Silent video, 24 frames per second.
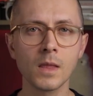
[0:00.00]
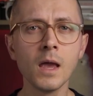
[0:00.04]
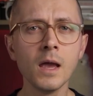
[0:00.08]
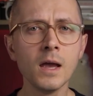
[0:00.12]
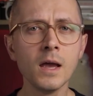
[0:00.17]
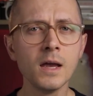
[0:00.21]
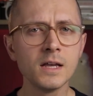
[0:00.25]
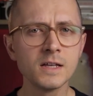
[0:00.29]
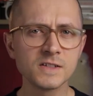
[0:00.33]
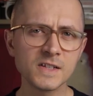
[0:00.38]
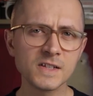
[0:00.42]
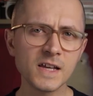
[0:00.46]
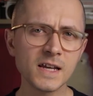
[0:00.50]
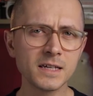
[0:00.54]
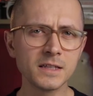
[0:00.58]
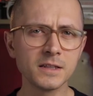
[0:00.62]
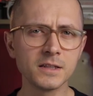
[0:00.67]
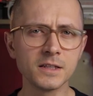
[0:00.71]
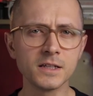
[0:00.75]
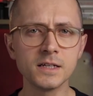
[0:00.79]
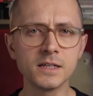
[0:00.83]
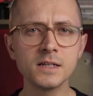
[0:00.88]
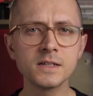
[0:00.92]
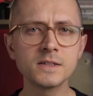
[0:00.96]

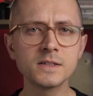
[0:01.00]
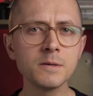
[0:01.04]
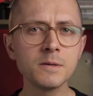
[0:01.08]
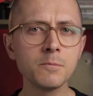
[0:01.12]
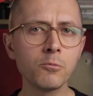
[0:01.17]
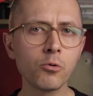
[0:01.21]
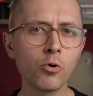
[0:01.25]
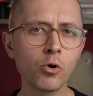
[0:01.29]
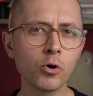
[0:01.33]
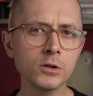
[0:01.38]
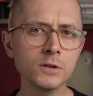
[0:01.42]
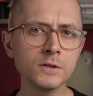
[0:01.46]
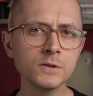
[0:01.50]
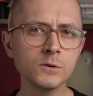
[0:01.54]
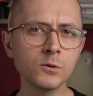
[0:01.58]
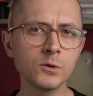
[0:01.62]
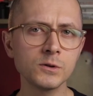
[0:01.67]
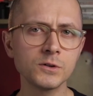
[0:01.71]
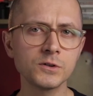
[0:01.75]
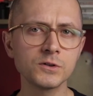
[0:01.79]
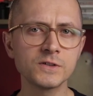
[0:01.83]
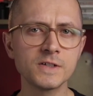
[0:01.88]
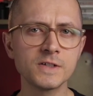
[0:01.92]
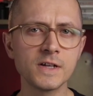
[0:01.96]
Secondly, it's important to
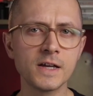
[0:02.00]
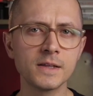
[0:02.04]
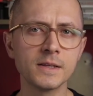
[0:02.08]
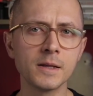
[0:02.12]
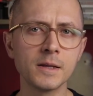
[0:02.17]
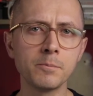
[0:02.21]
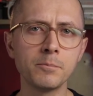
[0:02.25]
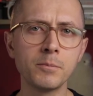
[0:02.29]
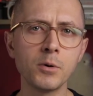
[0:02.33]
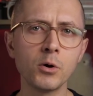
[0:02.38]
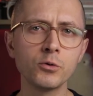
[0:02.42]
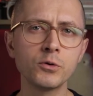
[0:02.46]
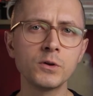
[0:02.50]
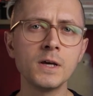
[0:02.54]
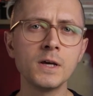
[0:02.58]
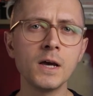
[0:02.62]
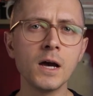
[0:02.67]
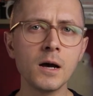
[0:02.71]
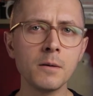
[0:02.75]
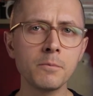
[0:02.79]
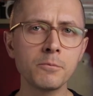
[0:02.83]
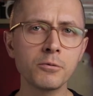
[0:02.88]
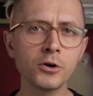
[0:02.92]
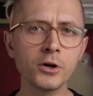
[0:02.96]
understand that both the
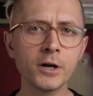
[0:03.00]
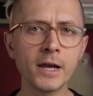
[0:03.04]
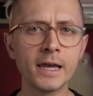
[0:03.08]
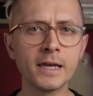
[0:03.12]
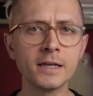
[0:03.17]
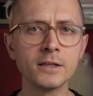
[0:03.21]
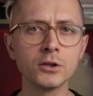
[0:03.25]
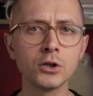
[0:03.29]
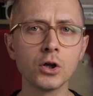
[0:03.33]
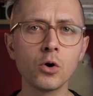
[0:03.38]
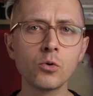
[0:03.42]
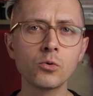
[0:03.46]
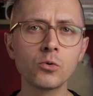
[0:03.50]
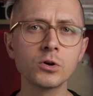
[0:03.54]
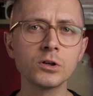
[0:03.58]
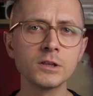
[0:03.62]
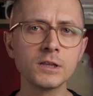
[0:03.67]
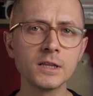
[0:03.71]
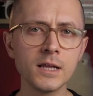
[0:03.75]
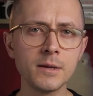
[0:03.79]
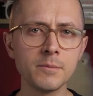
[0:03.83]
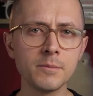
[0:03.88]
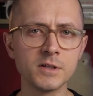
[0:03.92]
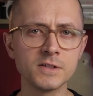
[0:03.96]
upper and lower
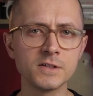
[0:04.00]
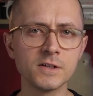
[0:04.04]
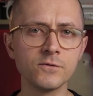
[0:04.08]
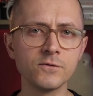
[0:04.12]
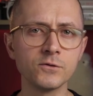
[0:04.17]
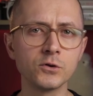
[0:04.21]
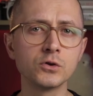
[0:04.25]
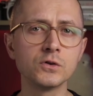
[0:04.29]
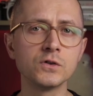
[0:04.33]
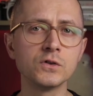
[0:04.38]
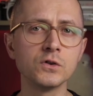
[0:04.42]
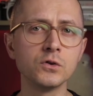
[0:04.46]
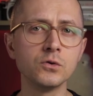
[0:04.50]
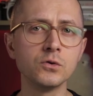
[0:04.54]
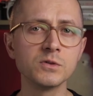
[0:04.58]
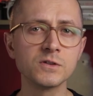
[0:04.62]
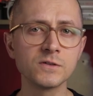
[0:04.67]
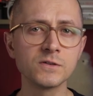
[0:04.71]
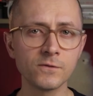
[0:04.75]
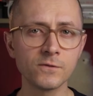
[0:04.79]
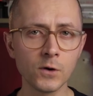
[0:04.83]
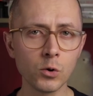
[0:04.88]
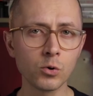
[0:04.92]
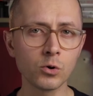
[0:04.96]
limits of your zoom's
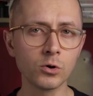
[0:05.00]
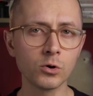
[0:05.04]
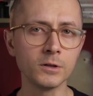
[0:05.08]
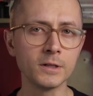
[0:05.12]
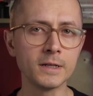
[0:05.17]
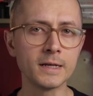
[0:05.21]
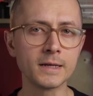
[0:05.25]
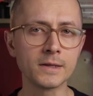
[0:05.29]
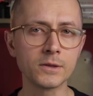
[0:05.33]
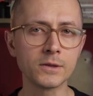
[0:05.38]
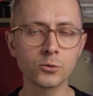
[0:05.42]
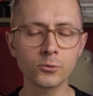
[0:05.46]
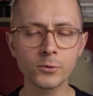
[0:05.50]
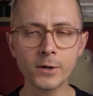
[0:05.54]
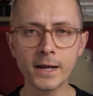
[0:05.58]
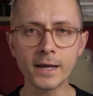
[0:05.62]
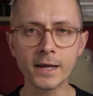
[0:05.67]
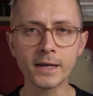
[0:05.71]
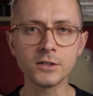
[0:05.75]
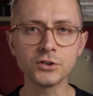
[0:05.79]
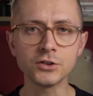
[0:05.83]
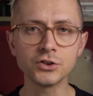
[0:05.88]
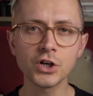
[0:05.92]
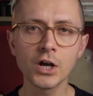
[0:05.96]
focal length
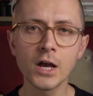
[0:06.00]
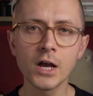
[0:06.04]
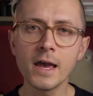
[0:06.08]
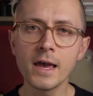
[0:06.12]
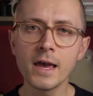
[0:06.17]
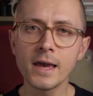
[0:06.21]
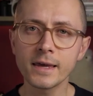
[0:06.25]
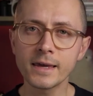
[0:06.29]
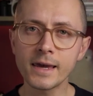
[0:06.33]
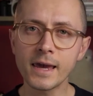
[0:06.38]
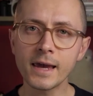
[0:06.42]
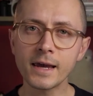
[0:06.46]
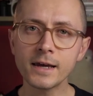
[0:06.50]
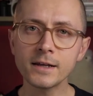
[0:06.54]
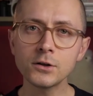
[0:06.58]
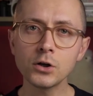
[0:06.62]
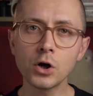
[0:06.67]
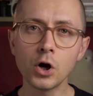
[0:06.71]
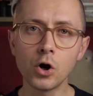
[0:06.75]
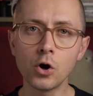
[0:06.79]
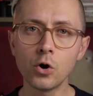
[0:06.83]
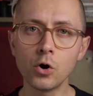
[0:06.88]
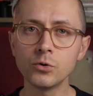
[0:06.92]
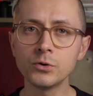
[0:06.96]
range can
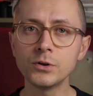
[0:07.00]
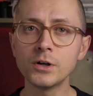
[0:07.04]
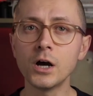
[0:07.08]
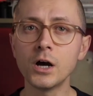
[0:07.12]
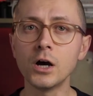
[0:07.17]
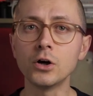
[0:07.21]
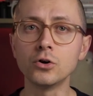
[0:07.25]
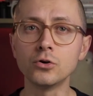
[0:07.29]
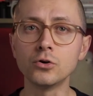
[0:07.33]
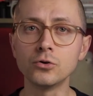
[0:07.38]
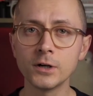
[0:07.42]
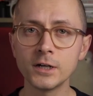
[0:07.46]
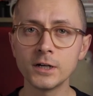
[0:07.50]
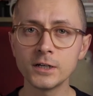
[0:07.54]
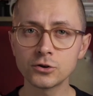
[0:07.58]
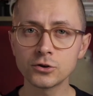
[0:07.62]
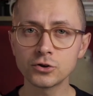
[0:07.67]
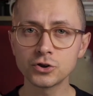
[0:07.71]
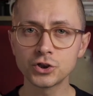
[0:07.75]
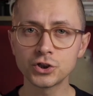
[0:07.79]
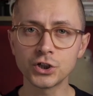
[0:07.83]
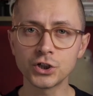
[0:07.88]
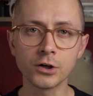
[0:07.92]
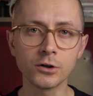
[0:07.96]
own a greater
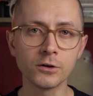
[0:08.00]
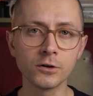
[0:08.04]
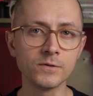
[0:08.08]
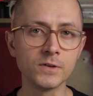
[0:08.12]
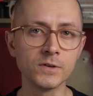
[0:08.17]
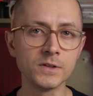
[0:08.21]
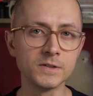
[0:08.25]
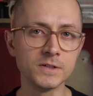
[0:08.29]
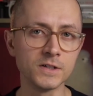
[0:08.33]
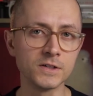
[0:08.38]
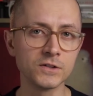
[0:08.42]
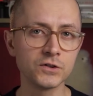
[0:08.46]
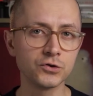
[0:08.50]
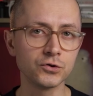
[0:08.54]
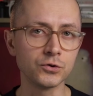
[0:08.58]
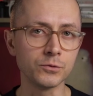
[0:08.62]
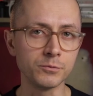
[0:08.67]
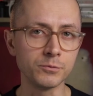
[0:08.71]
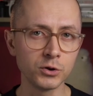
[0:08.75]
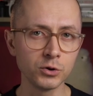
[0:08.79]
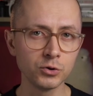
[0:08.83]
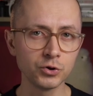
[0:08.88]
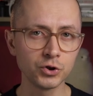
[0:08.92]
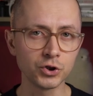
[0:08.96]
share of the
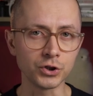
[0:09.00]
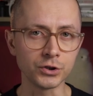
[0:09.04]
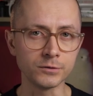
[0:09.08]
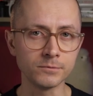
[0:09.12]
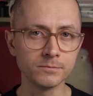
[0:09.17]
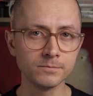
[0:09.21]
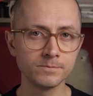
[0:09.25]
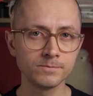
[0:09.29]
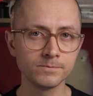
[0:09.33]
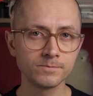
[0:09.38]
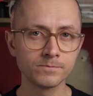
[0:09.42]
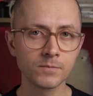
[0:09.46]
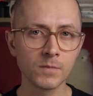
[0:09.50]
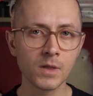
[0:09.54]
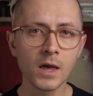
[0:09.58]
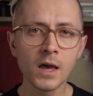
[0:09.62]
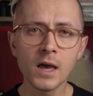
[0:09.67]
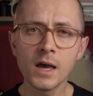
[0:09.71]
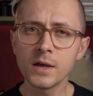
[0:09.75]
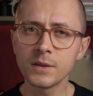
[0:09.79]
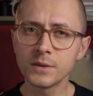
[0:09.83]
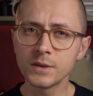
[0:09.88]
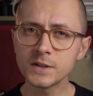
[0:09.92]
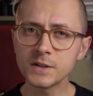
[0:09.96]
distribution.
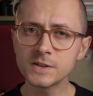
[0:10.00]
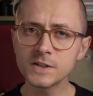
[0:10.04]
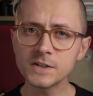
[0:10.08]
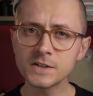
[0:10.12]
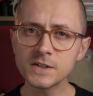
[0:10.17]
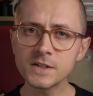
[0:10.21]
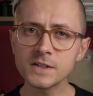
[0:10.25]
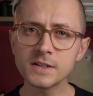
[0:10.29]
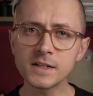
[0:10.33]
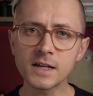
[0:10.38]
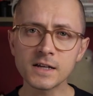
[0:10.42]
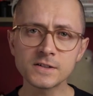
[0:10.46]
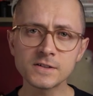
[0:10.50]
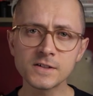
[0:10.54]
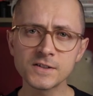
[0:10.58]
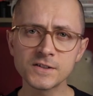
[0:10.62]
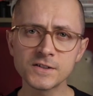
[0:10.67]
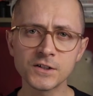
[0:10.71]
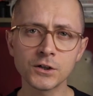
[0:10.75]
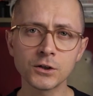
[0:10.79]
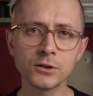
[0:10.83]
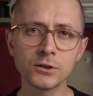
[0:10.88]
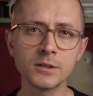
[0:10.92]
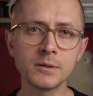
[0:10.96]
This isn't
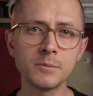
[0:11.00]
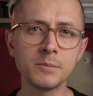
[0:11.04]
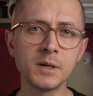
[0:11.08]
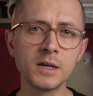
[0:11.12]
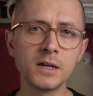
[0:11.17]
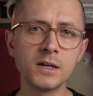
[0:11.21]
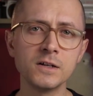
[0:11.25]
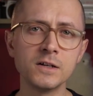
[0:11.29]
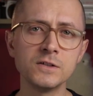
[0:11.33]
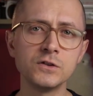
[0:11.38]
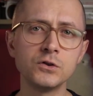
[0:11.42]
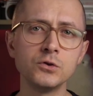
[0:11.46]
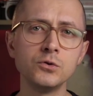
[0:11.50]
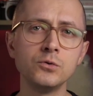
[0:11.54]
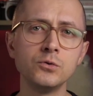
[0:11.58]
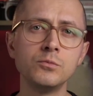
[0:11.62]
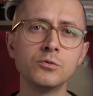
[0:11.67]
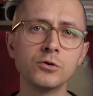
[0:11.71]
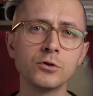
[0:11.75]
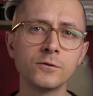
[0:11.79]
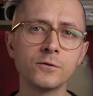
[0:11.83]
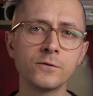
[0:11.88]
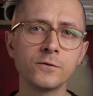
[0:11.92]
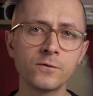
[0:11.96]
necessarily because you
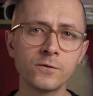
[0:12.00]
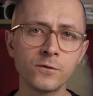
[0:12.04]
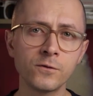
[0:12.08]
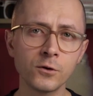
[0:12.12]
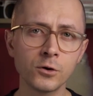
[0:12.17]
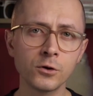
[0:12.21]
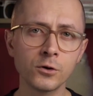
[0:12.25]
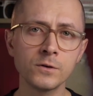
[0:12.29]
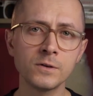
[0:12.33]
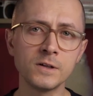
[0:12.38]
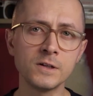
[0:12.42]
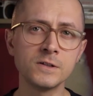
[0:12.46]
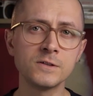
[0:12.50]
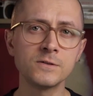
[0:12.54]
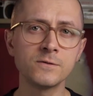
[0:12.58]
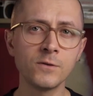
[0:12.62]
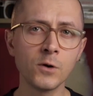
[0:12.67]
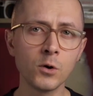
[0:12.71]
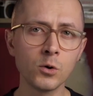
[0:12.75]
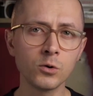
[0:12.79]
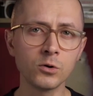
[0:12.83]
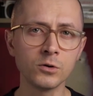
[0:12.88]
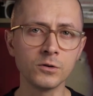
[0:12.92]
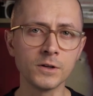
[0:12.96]
prefer these
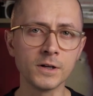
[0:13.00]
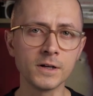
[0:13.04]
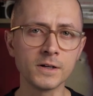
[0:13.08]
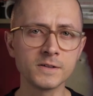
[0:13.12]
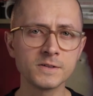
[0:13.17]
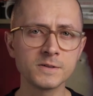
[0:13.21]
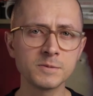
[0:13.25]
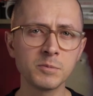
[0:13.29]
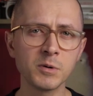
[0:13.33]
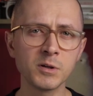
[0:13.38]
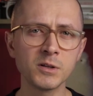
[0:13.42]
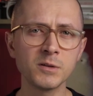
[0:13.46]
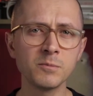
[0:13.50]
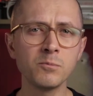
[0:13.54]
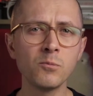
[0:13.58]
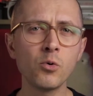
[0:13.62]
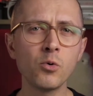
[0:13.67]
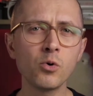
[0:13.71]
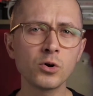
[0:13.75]
focal lengths, but more